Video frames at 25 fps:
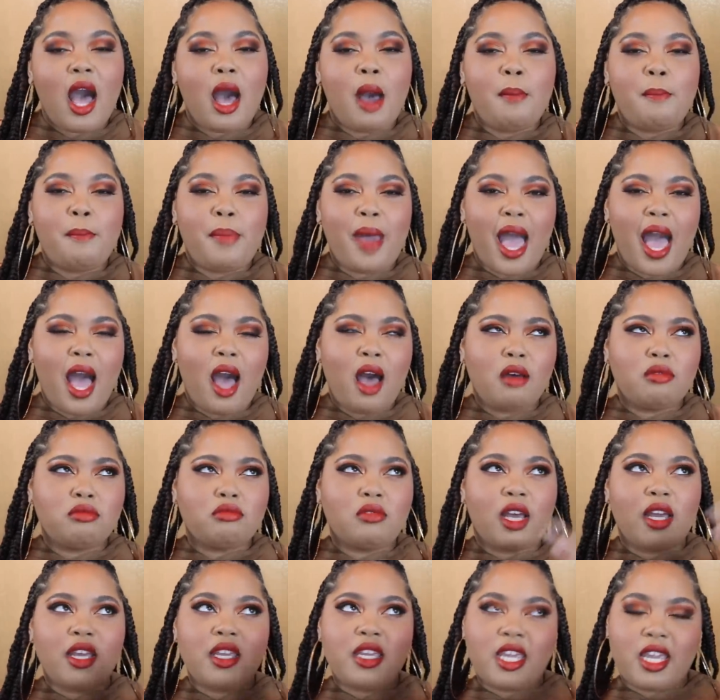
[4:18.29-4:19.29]

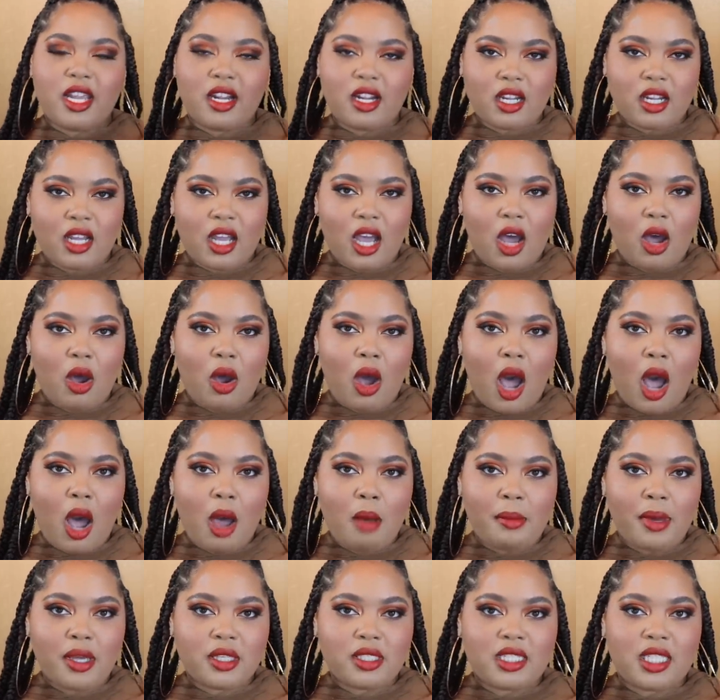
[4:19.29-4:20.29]
about a year ago
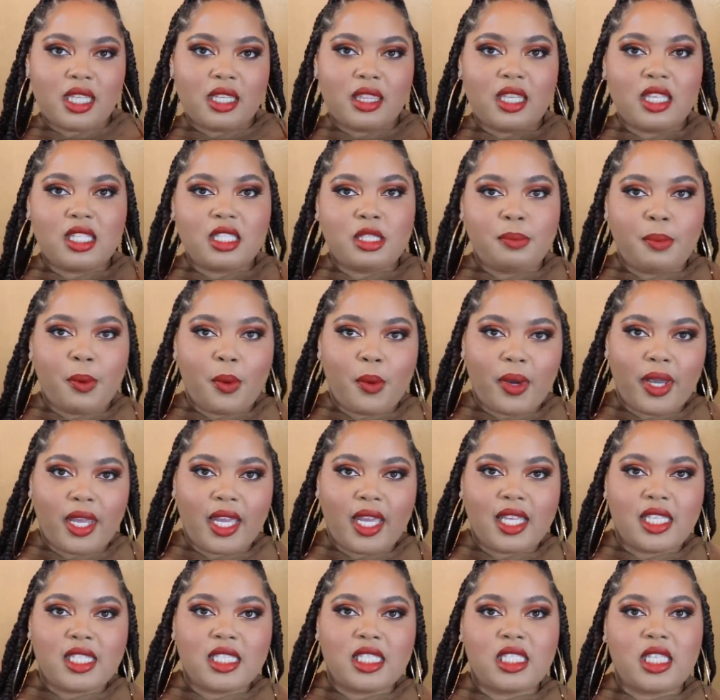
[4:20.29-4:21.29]
almost at this
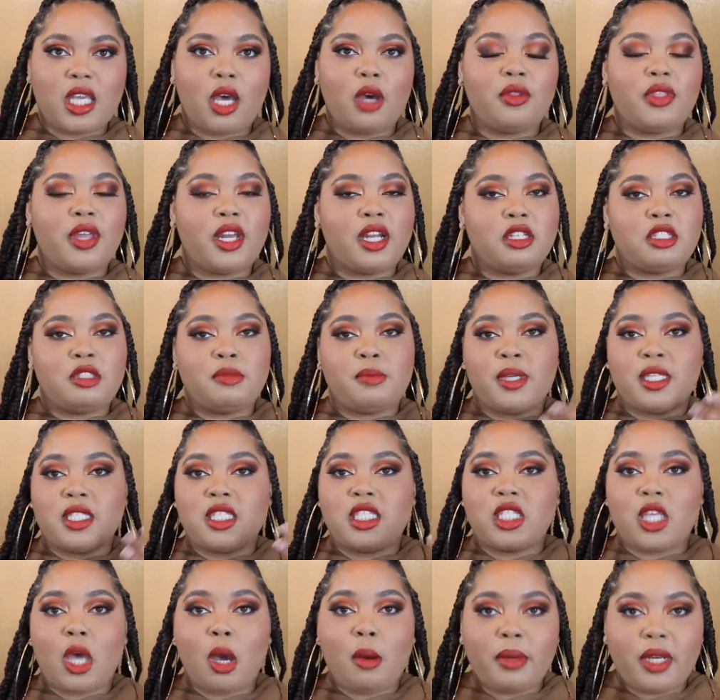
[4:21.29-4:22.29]
point, and so there's
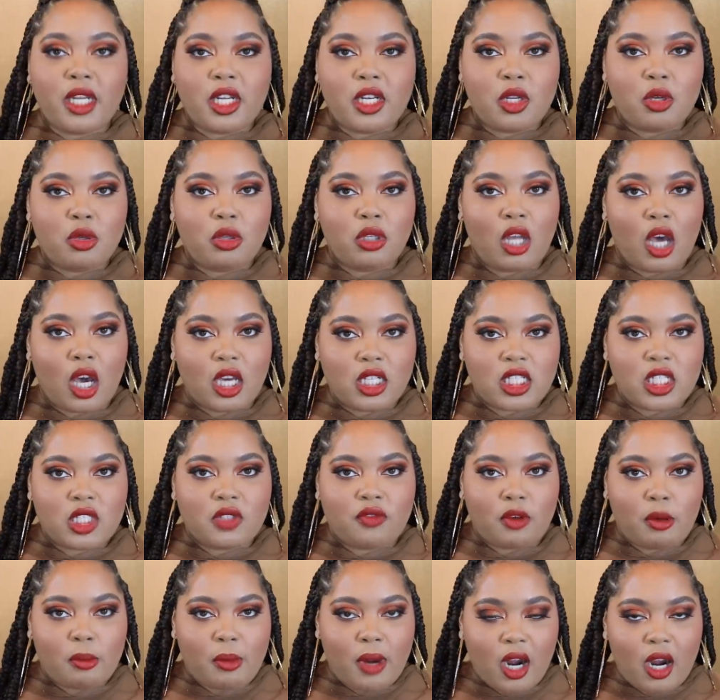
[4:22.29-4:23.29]
been so many new
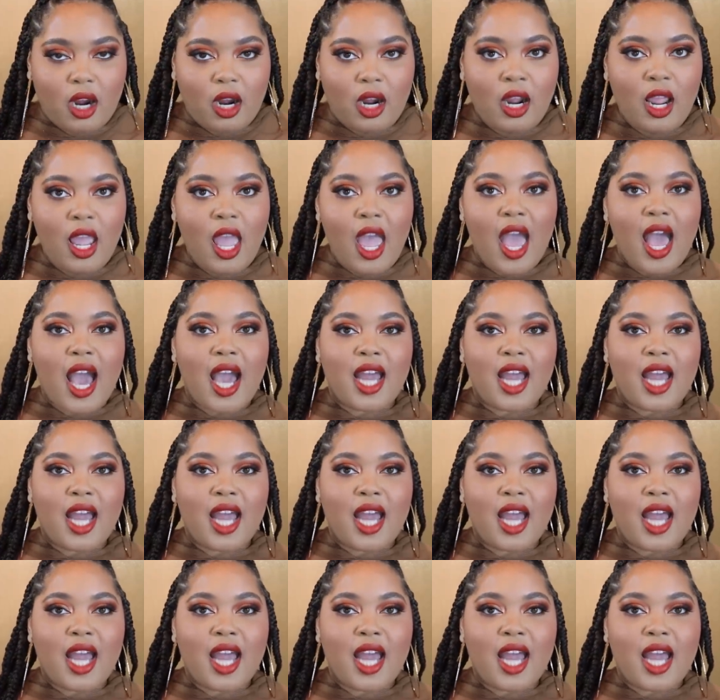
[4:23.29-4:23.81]
launches from her.